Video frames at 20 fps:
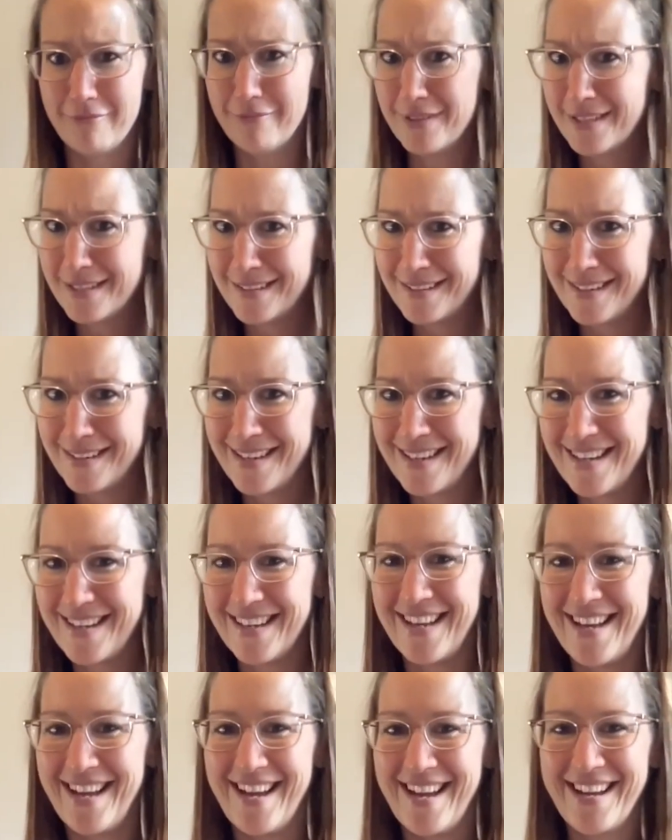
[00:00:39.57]
really?
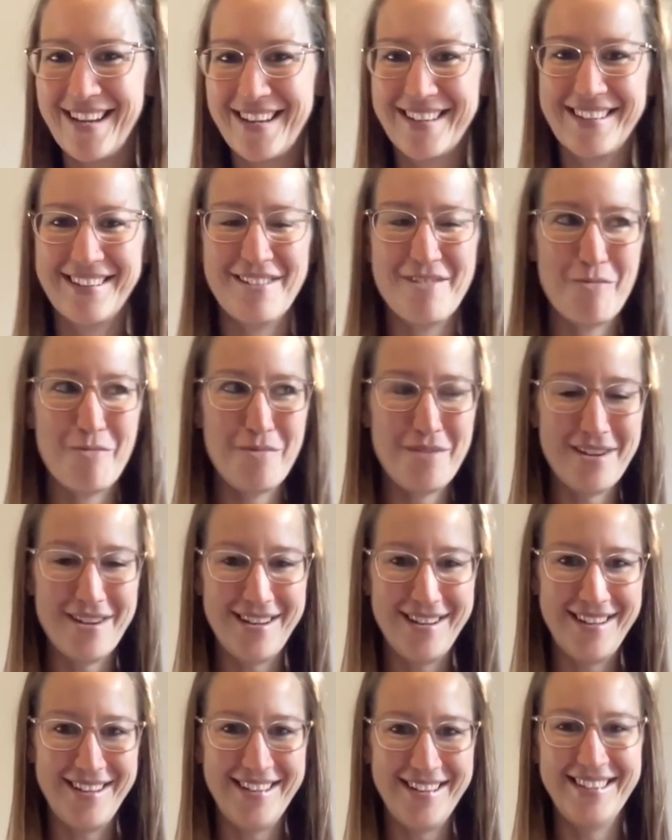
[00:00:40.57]
Like,
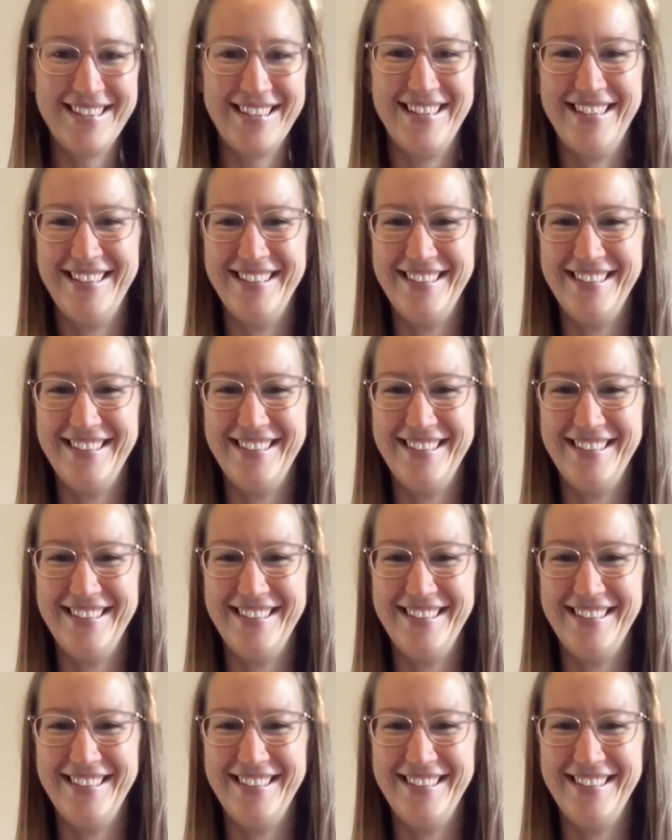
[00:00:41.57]
what?